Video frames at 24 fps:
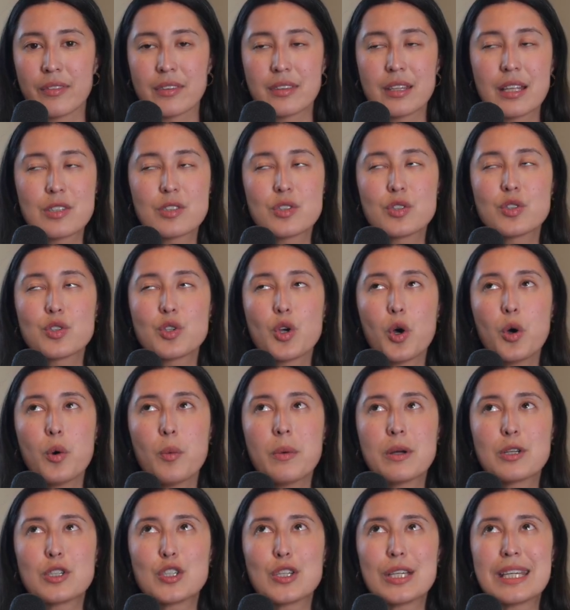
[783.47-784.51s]
And that's so
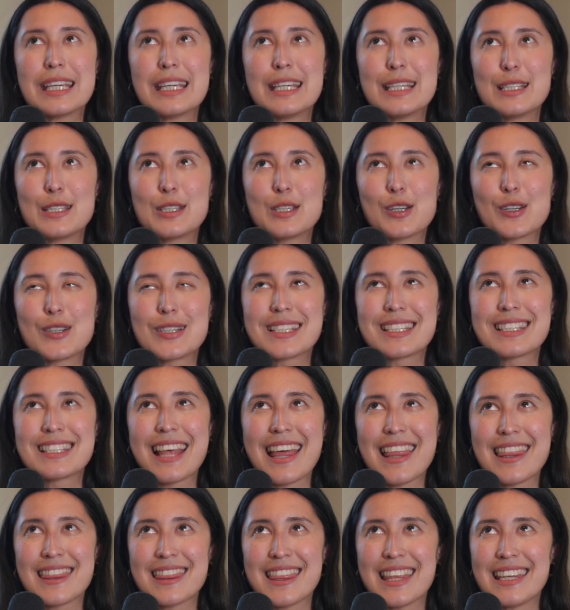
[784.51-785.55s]
much easier
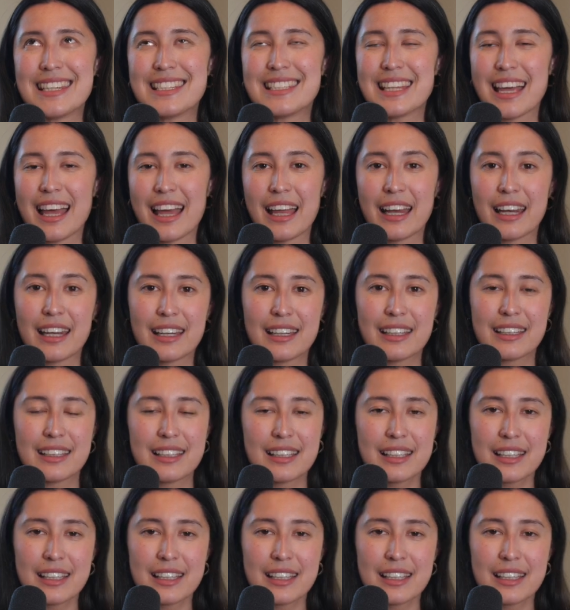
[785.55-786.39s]
said than done,